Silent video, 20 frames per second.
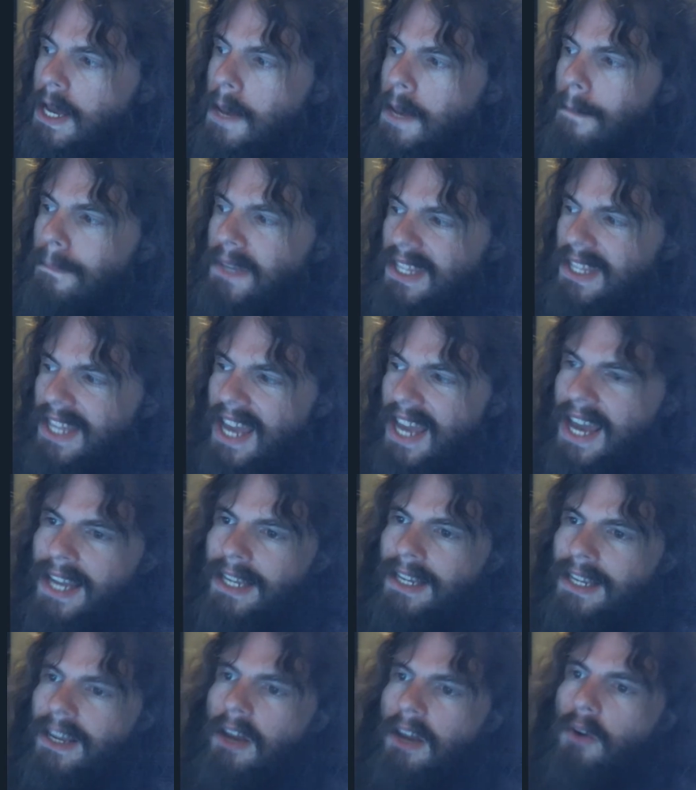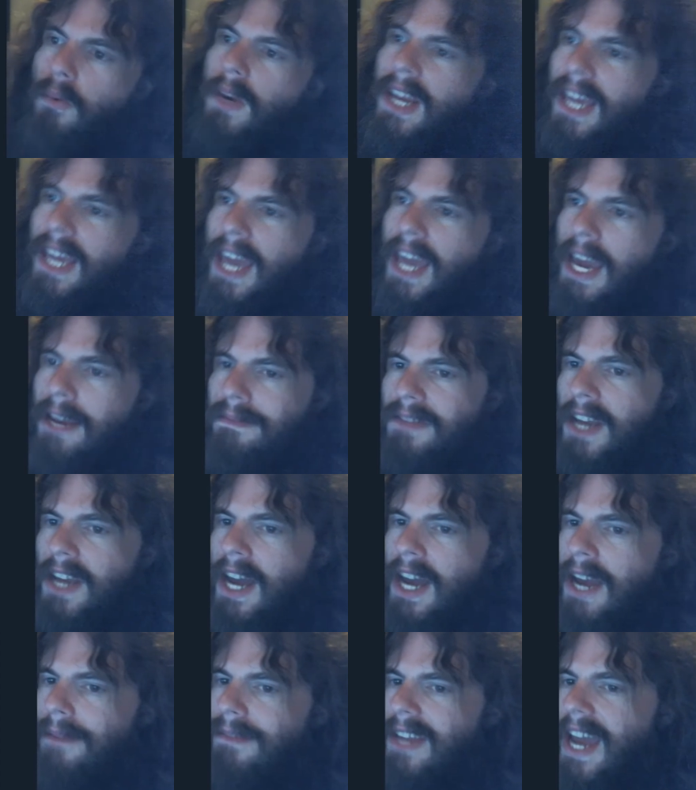But then when it came
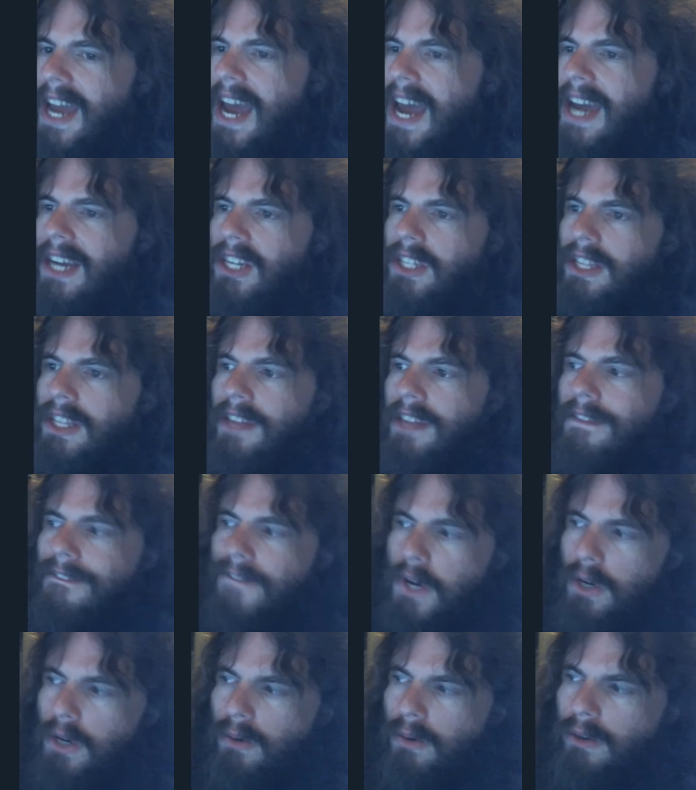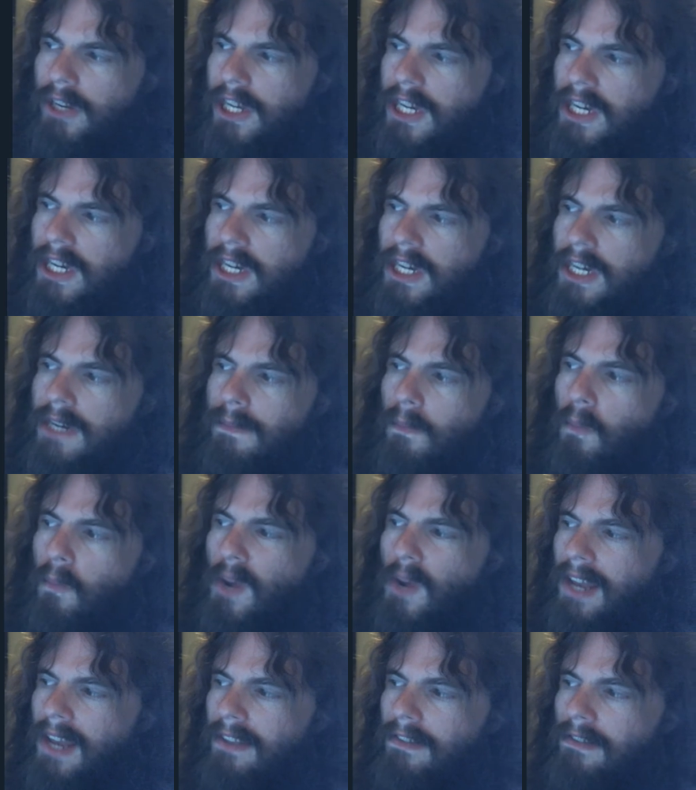time to actually vote,
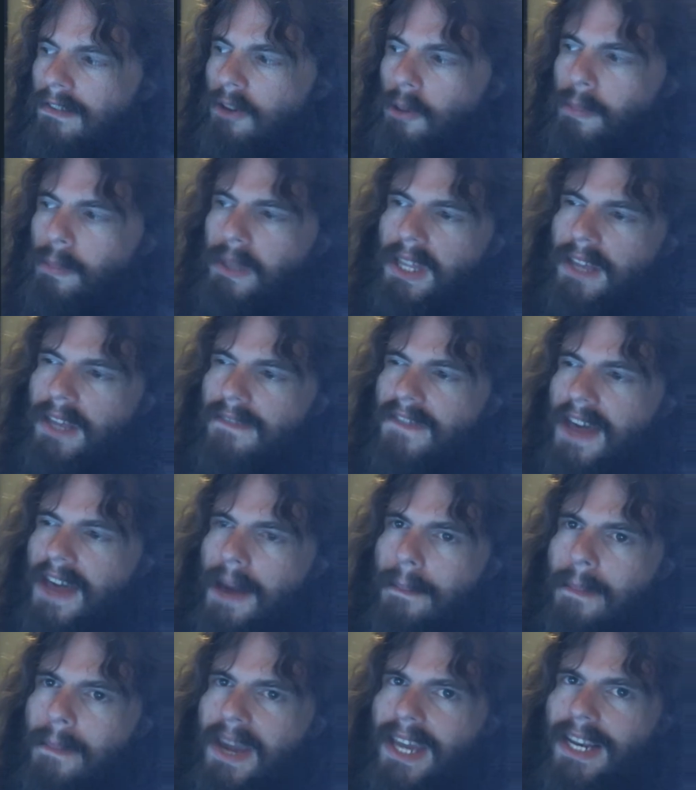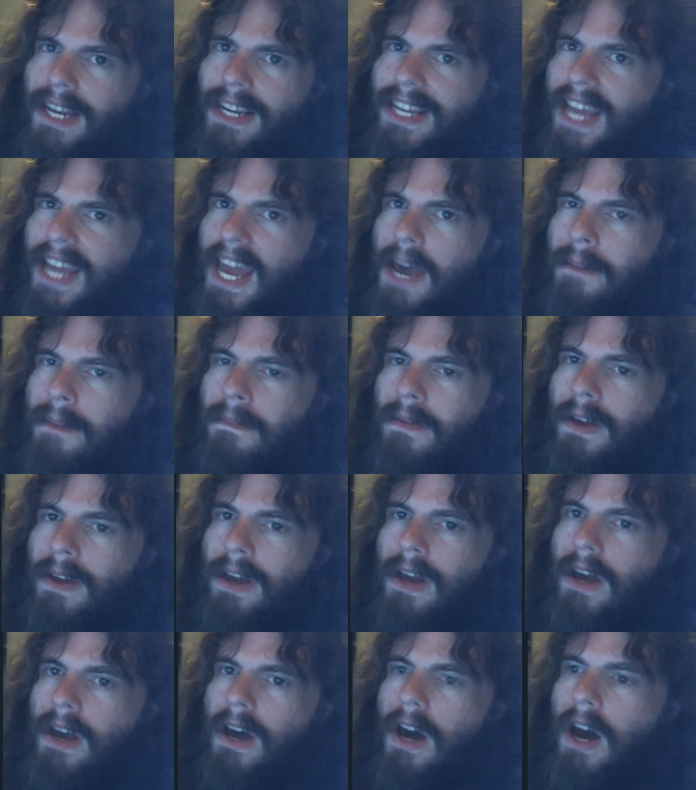when I still believe that made a damn.
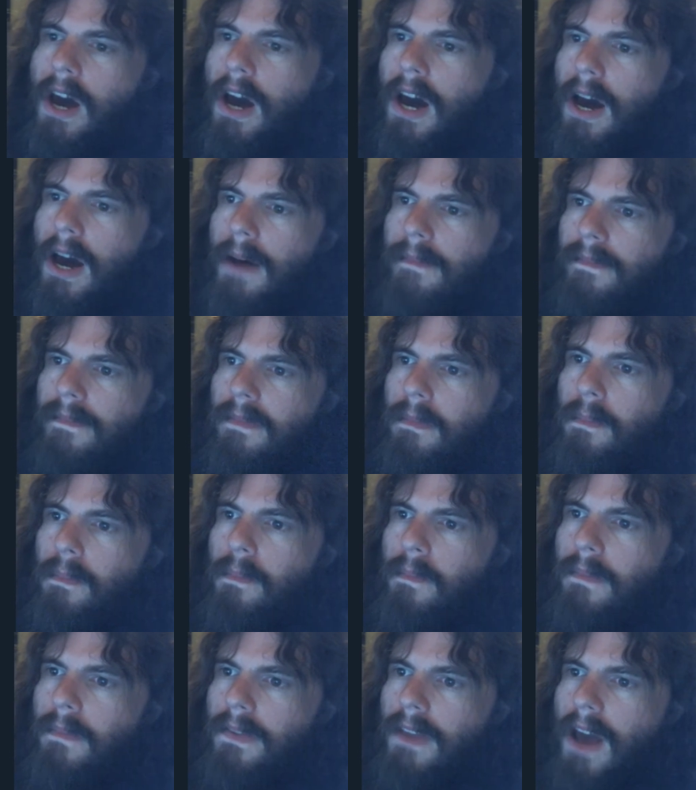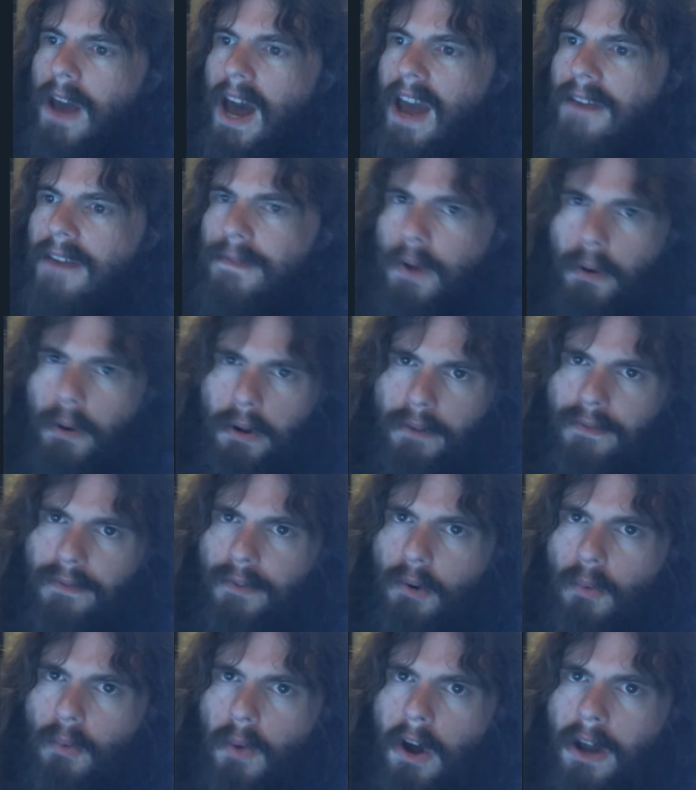Um, I voted
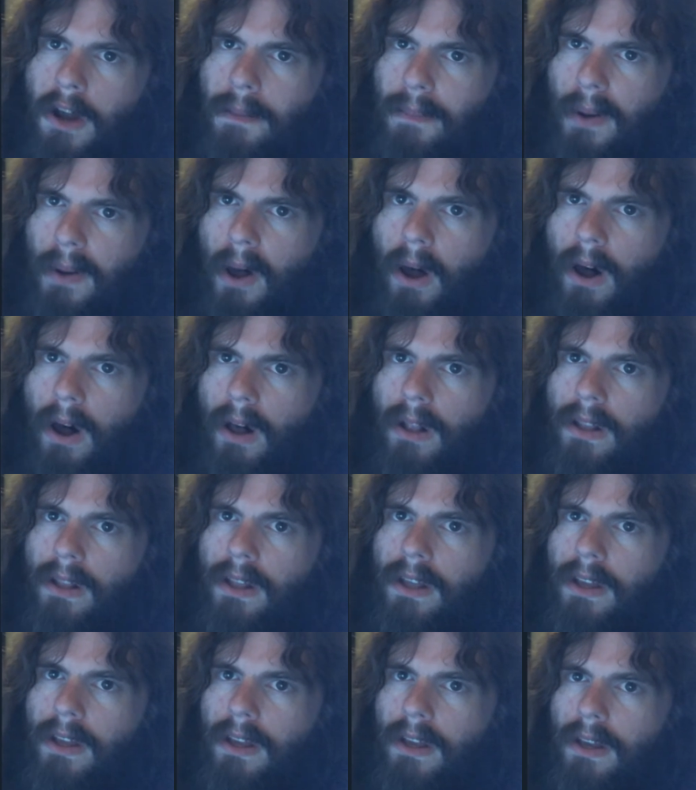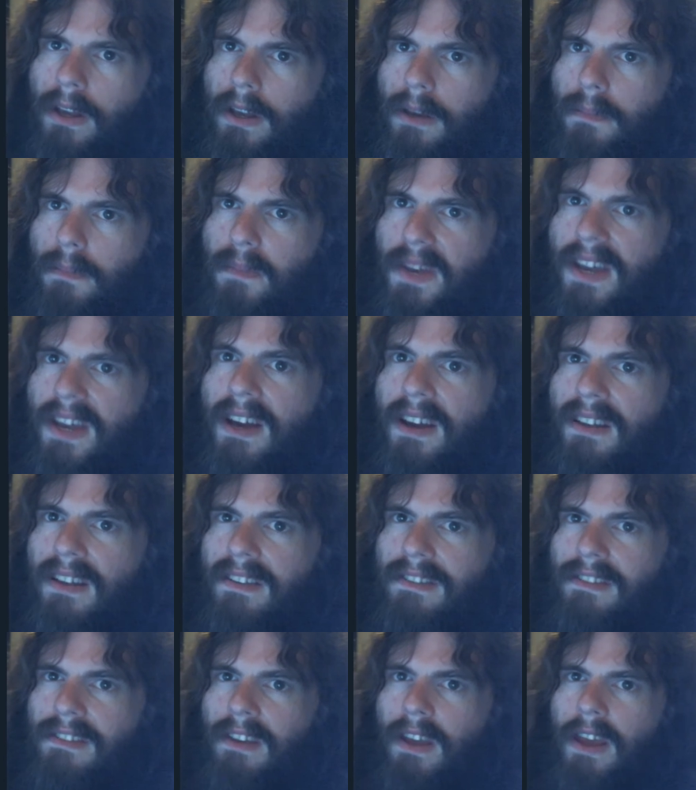for Ron Paul
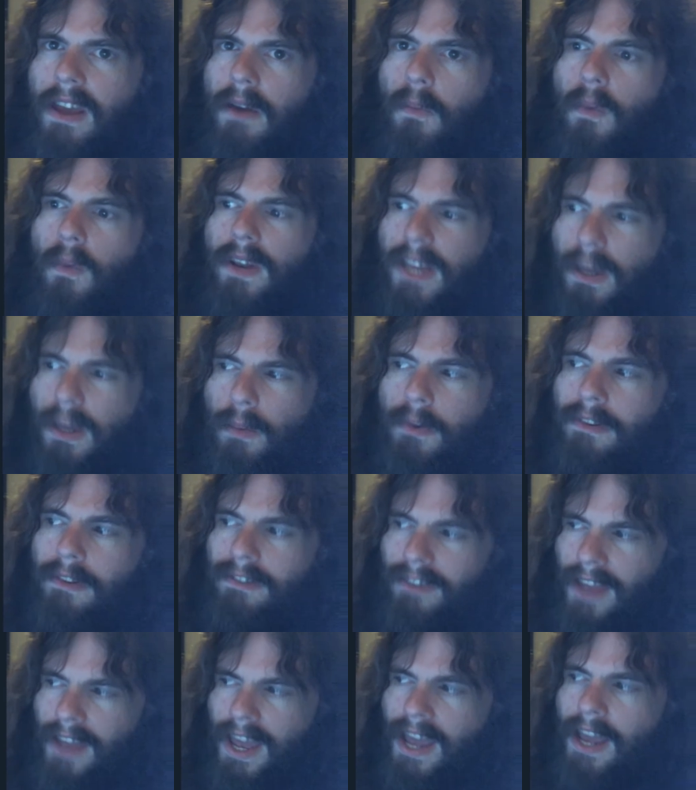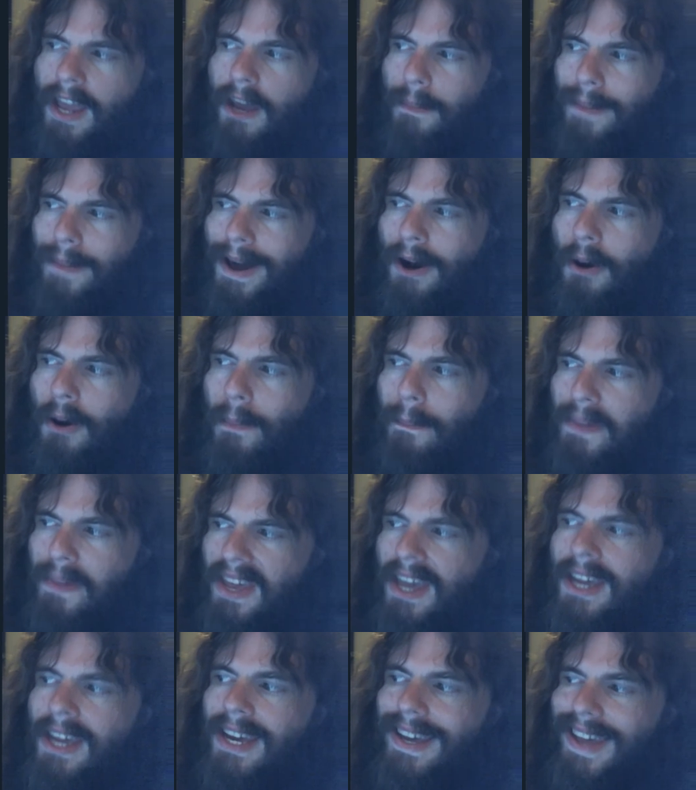because what he was saying about
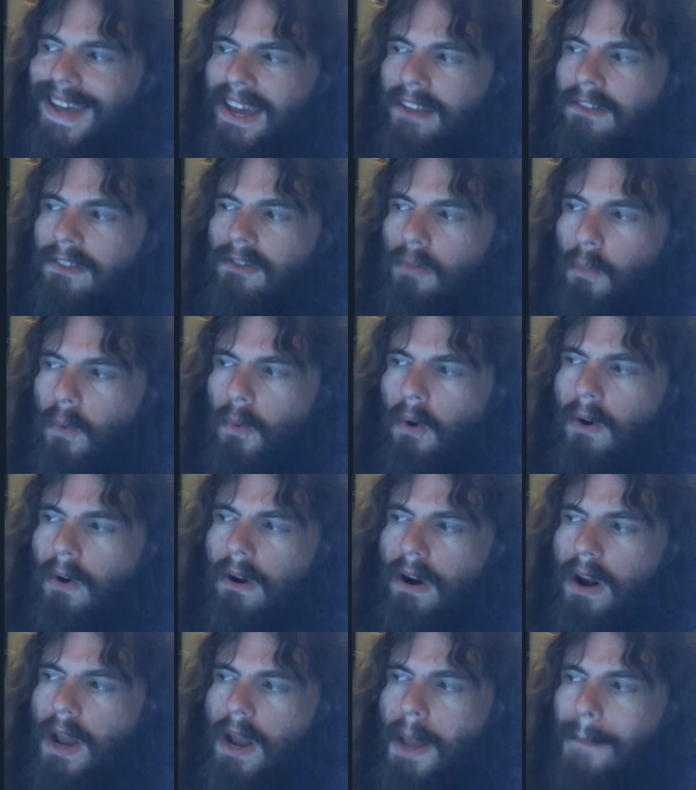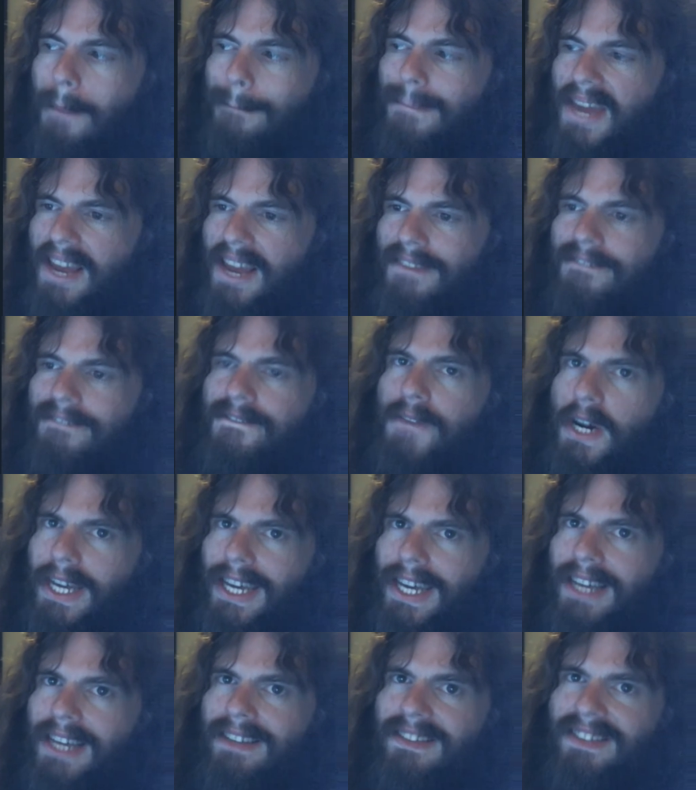being against war made
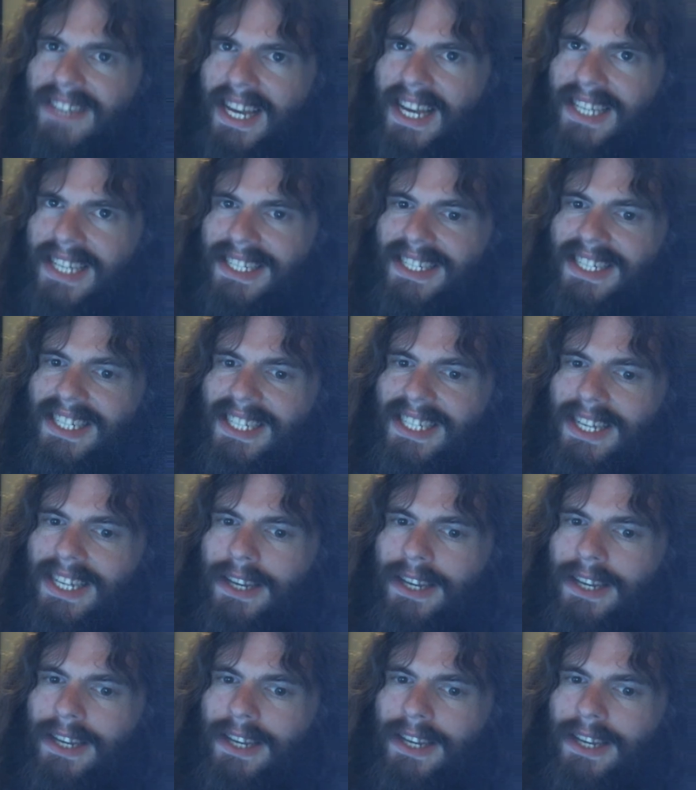fucking sense.